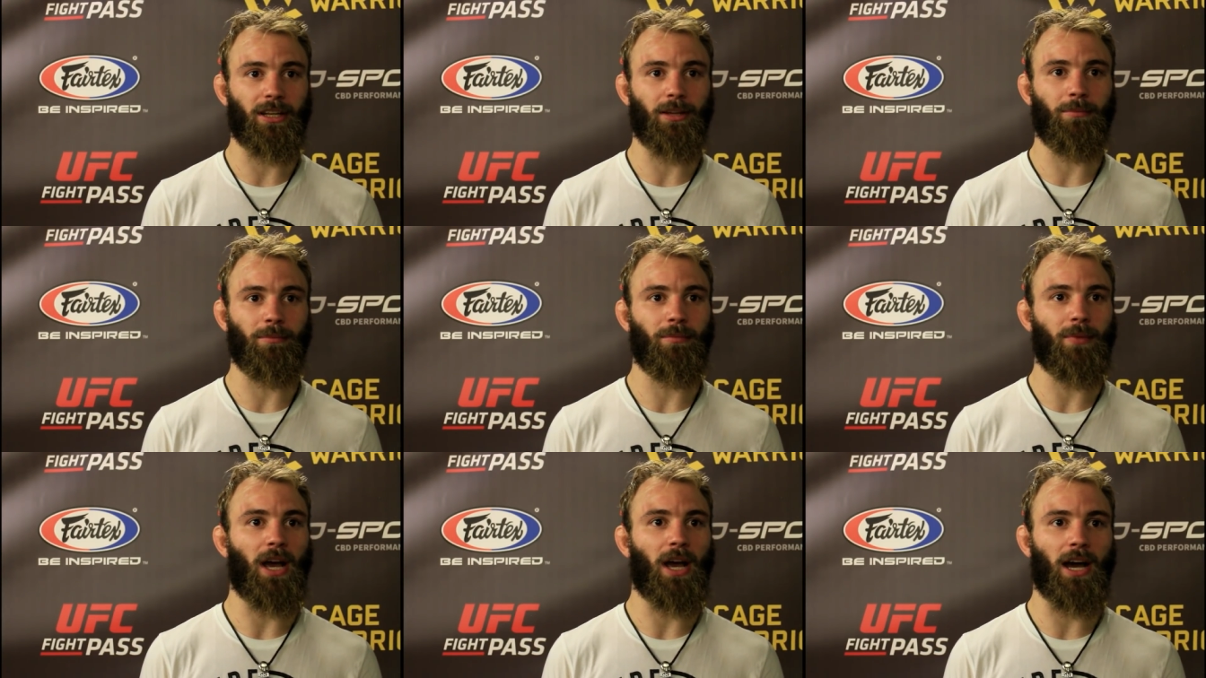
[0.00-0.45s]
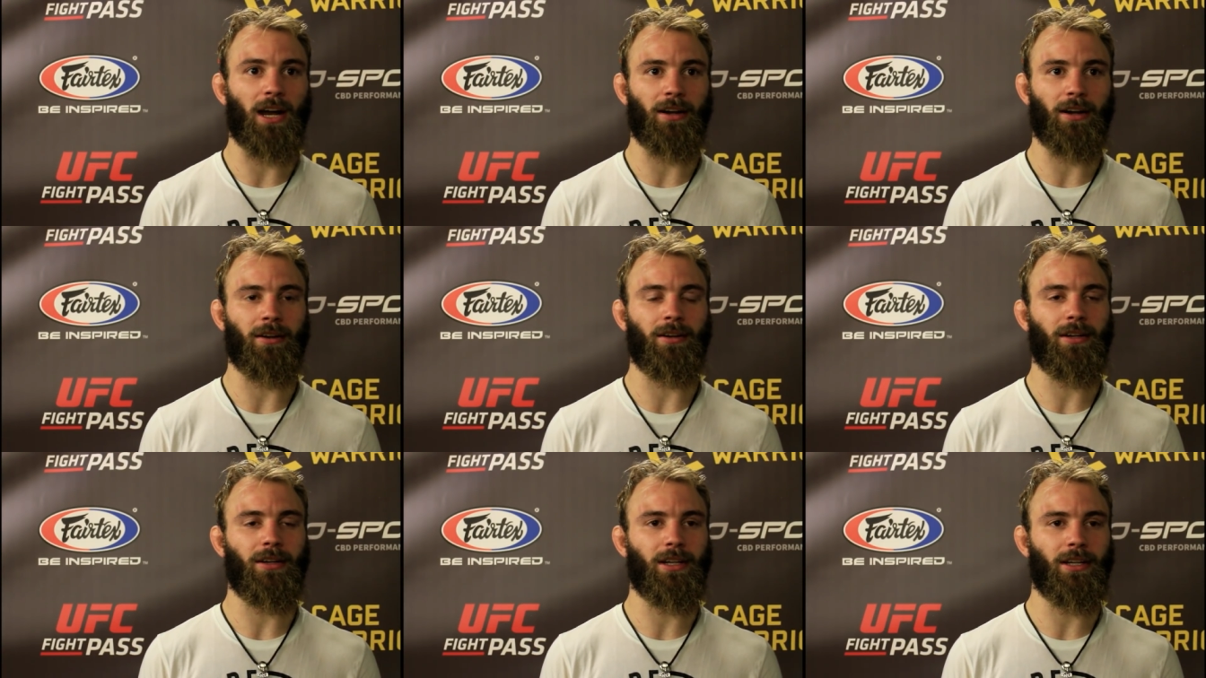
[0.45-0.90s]
him
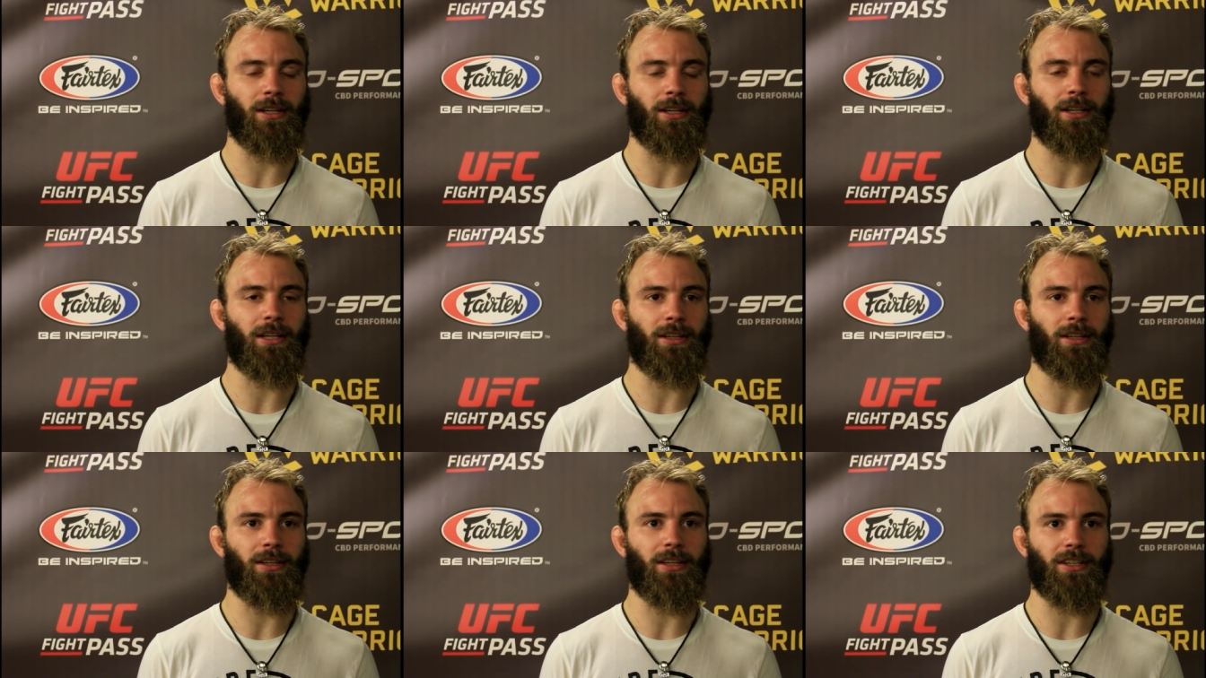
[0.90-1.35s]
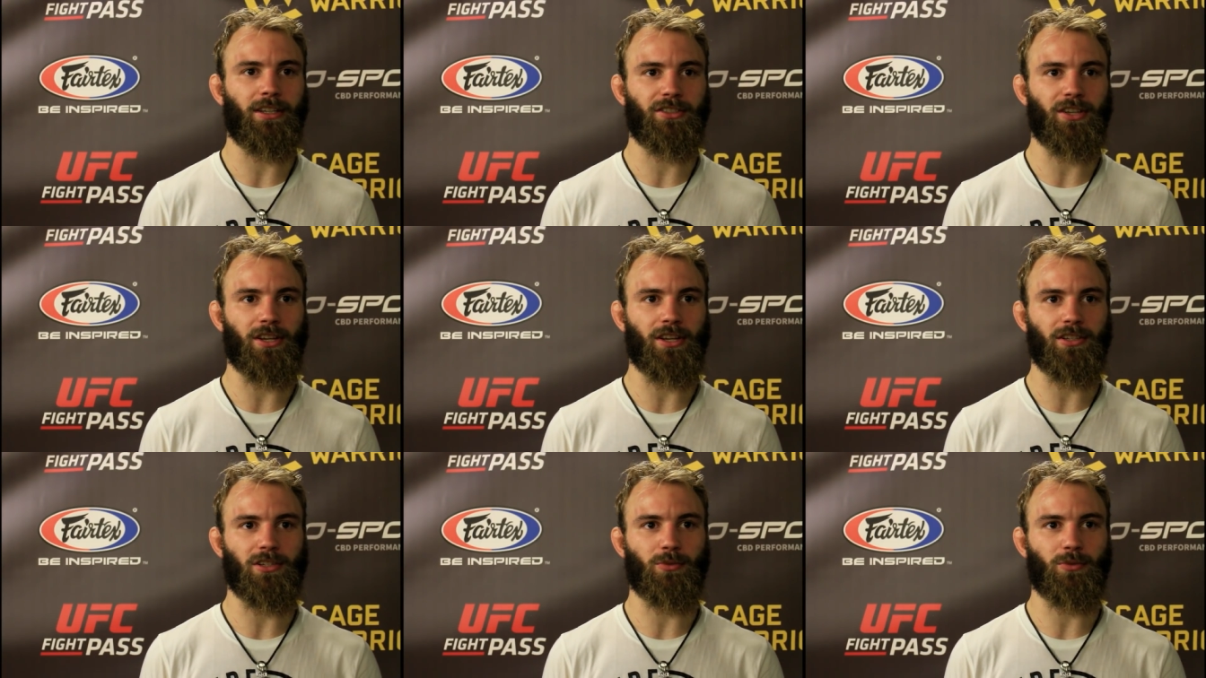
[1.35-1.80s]
harder in, in the
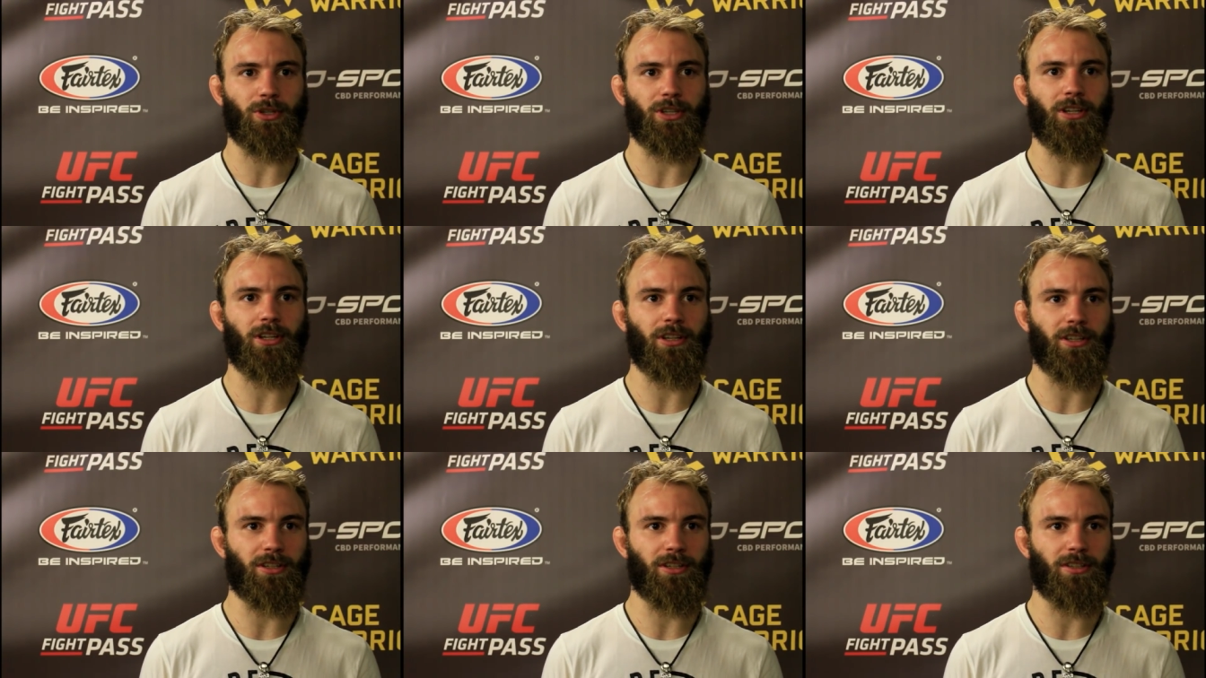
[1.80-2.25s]
exchanges we did on the